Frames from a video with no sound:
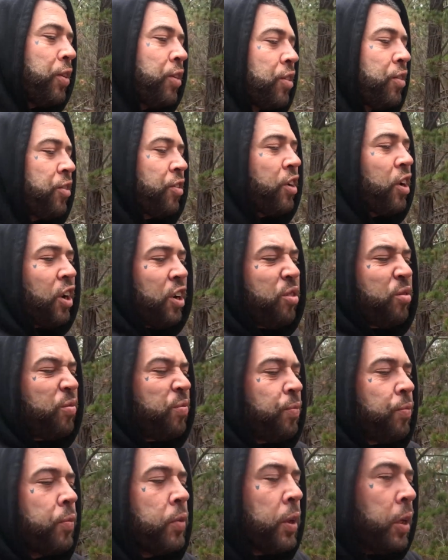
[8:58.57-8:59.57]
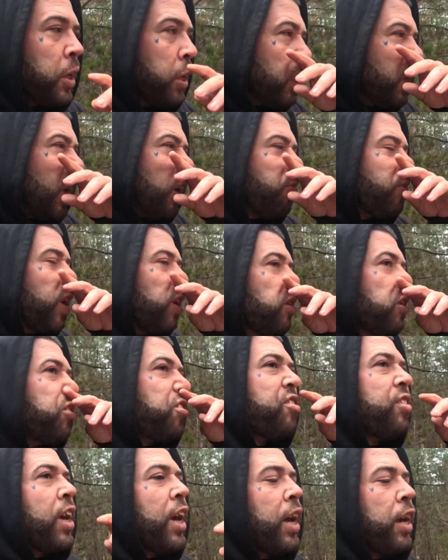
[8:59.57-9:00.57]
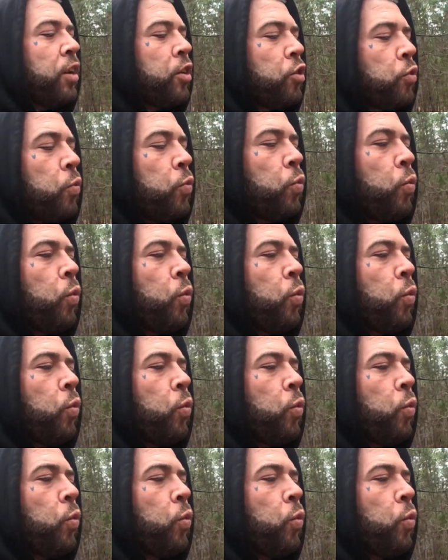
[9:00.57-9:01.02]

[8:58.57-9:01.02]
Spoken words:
so you have to understand,